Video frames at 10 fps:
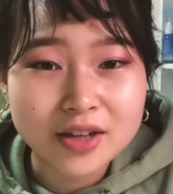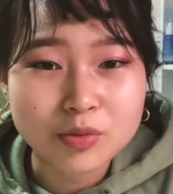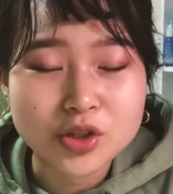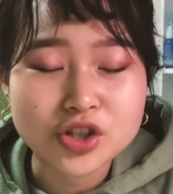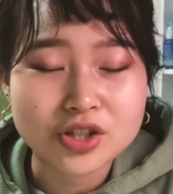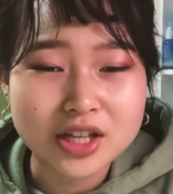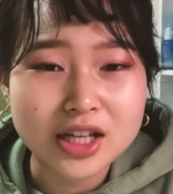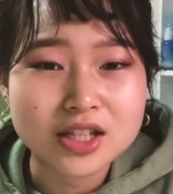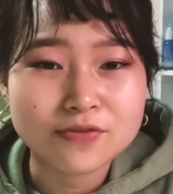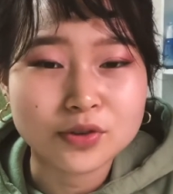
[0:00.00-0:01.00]
which
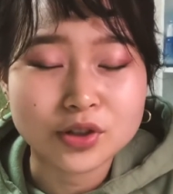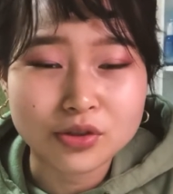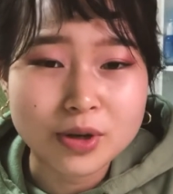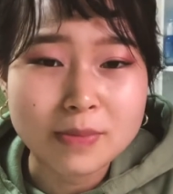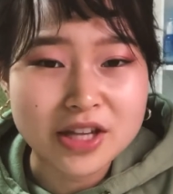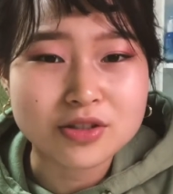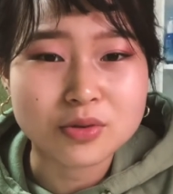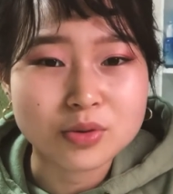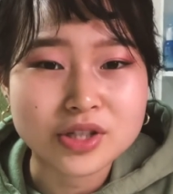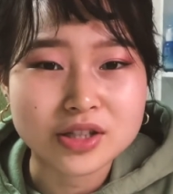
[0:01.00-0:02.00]
stands for the three best
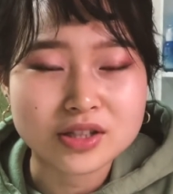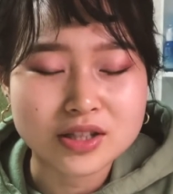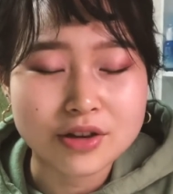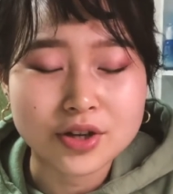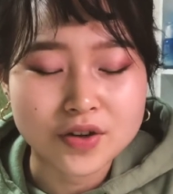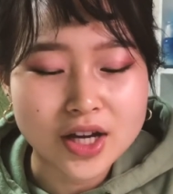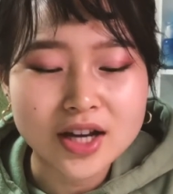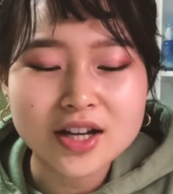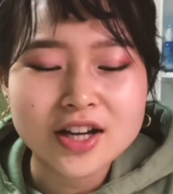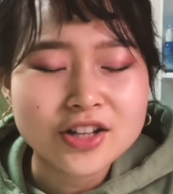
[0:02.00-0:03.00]
schools in South Korea,
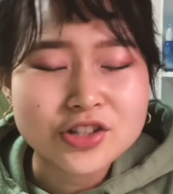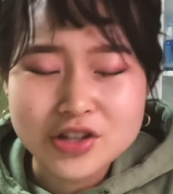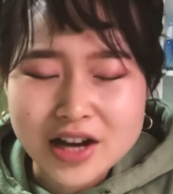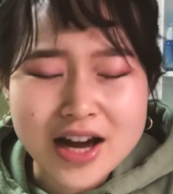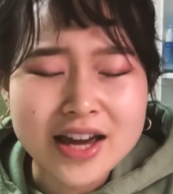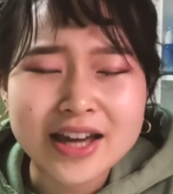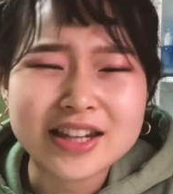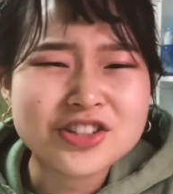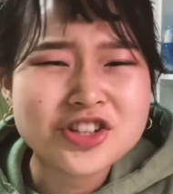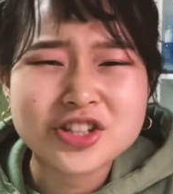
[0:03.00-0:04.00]
to SKY. And
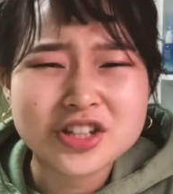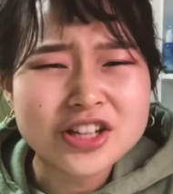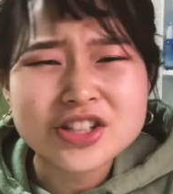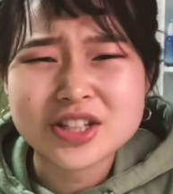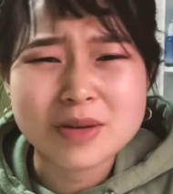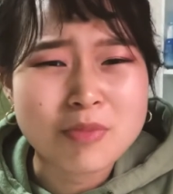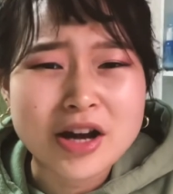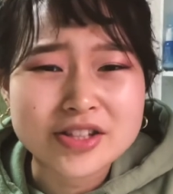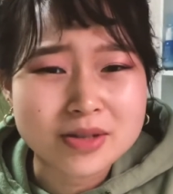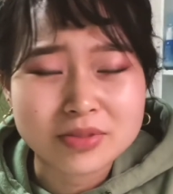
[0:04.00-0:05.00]
it's just such a
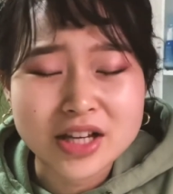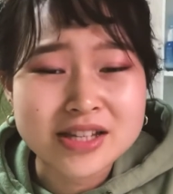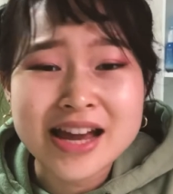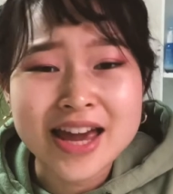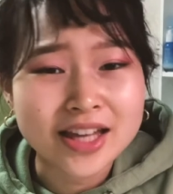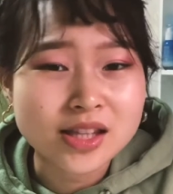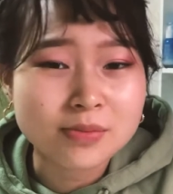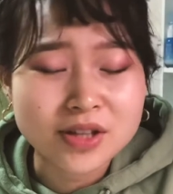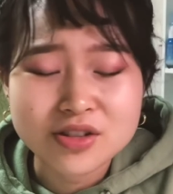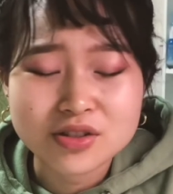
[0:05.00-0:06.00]
depressing place. I hate that
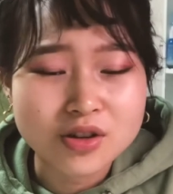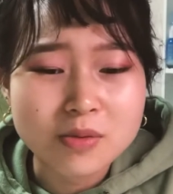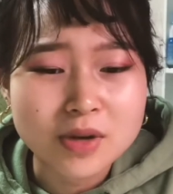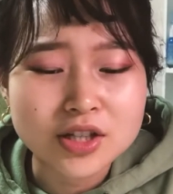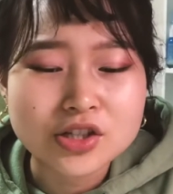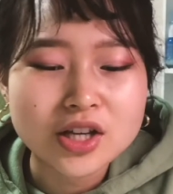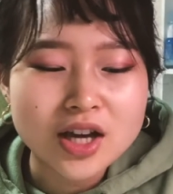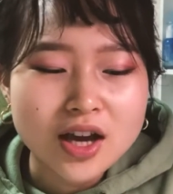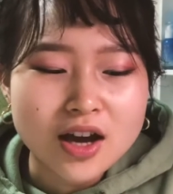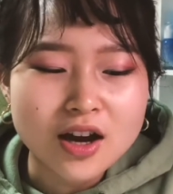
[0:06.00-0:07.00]
place so much.
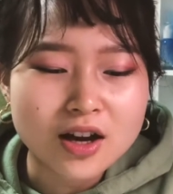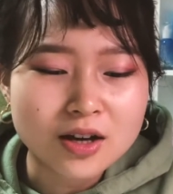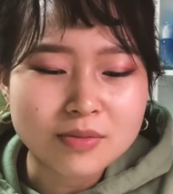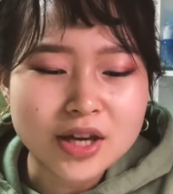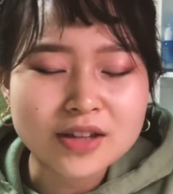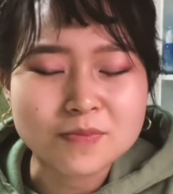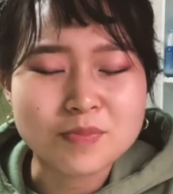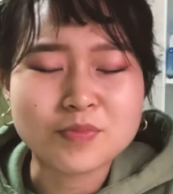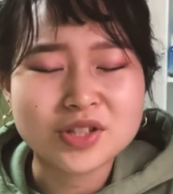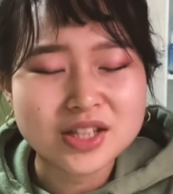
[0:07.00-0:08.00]
It
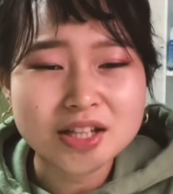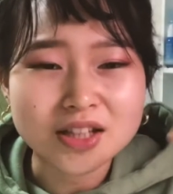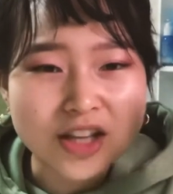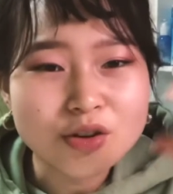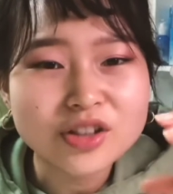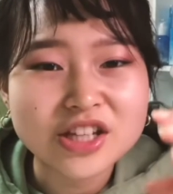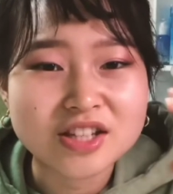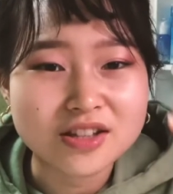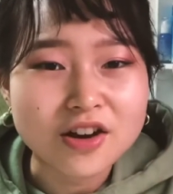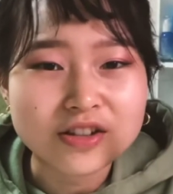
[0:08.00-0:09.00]
literally
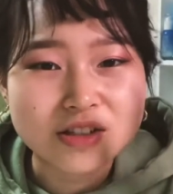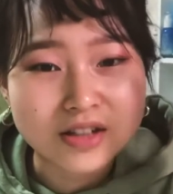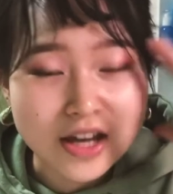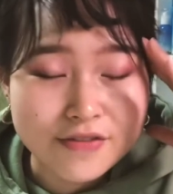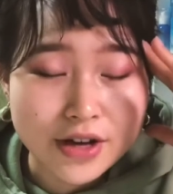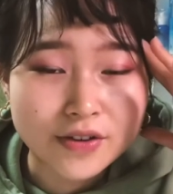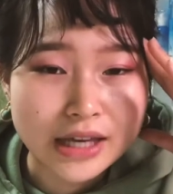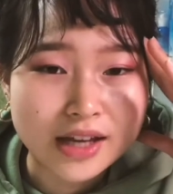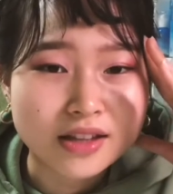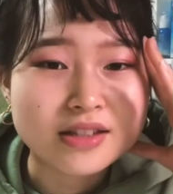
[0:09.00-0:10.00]
sucks the life out of
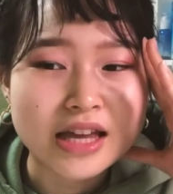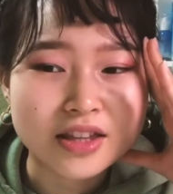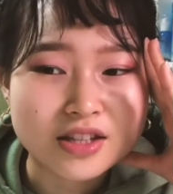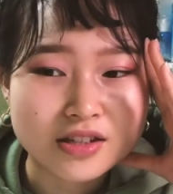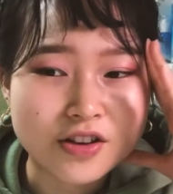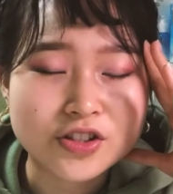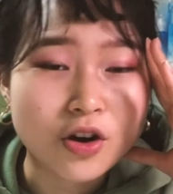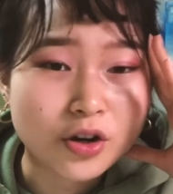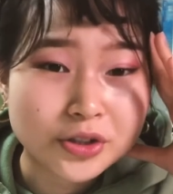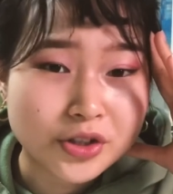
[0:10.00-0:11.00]
kids and sucks
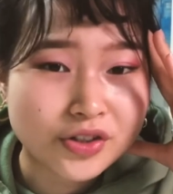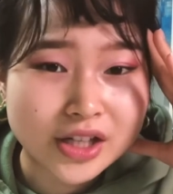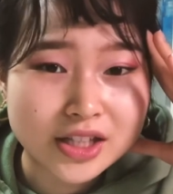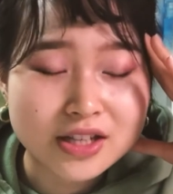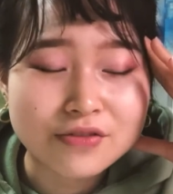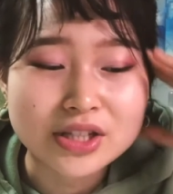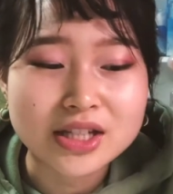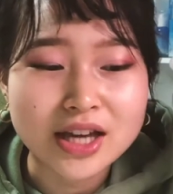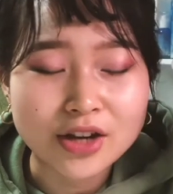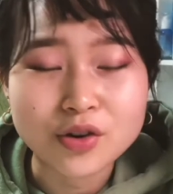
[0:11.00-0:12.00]
all the creativity
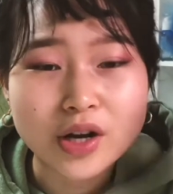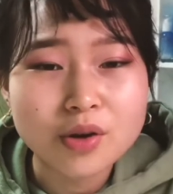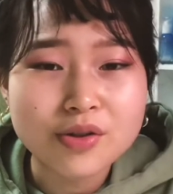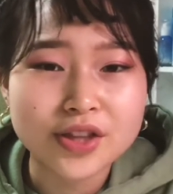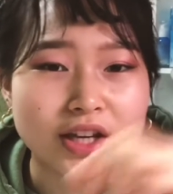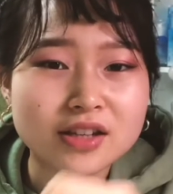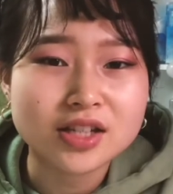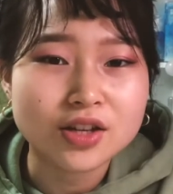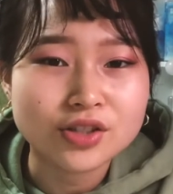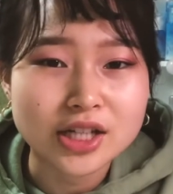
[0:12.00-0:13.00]
and critical thinking
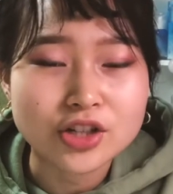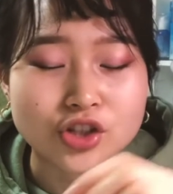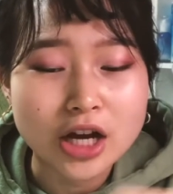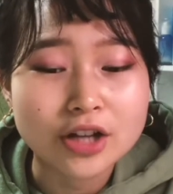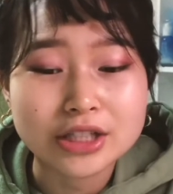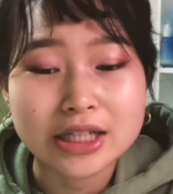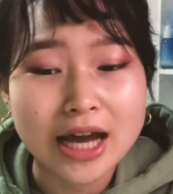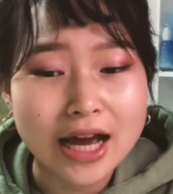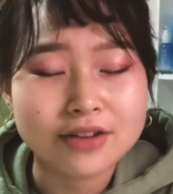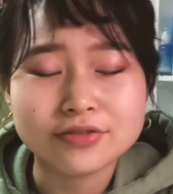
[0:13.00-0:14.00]
skills that a child can
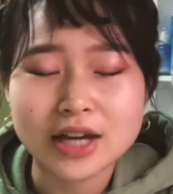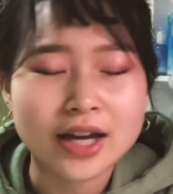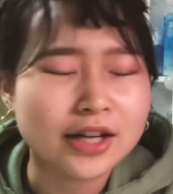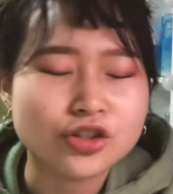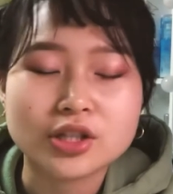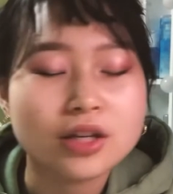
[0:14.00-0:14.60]
have. And I just,